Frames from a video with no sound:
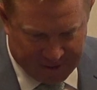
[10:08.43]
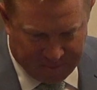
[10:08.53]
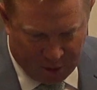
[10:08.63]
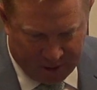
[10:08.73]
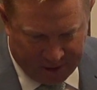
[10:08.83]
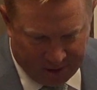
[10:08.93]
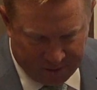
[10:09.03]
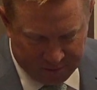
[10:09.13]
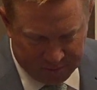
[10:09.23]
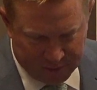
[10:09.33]
employer,
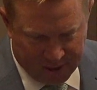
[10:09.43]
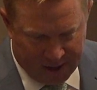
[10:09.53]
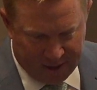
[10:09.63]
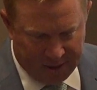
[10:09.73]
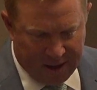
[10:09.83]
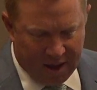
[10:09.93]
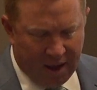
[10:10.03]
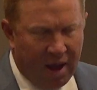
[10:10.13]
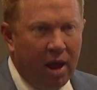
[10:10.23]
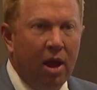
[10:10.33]
okay?
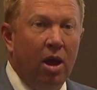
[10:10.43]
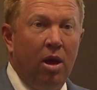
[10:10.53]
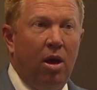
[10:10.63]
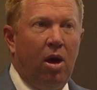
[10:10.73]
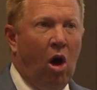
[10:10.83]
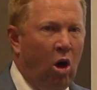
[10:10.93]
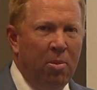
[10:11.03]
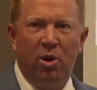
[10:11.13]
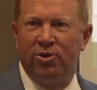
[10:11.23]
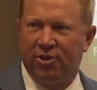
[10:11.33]

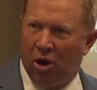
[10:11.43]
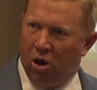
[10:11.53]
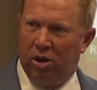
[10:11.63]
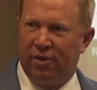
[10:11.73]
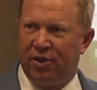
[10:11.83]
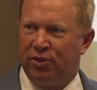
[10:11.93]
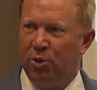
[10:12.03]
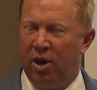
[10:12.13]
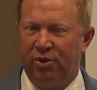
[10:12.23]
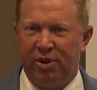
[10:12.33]
Almost all of the
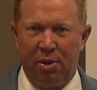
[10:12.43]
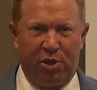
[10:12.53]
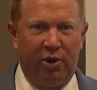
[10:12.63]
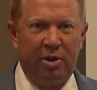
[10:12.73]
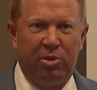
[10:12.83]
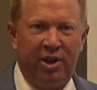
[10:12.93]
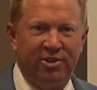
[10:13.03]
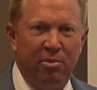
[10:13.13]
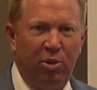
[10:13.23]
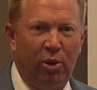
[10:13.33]
230
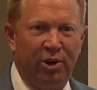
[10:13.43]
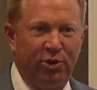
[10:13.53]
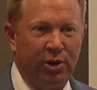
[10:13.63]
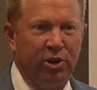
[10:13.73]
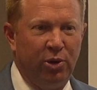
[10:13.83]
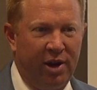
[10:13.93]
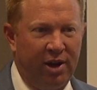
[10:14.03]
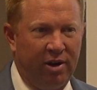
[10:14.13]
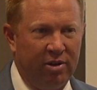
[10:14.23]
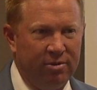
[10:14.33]
plus employers are included
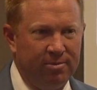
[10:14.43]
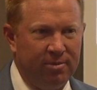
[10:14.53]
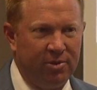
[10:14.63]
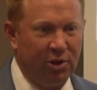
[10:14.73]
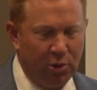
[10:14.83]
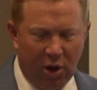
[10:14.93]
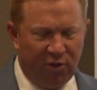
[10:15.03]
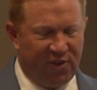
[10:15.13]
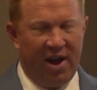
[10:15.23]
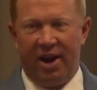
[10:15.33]
here. So you go
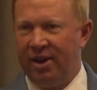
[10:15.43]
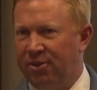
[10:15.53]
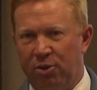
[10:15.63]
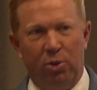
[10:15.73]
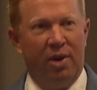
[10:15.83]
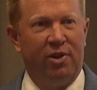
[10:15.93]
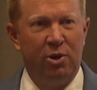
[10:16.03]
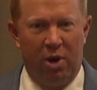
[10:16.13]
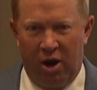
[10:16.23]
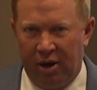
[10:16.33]
find whoever
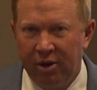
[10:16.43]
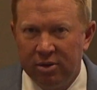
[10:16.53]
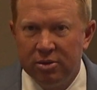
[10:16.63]
you are,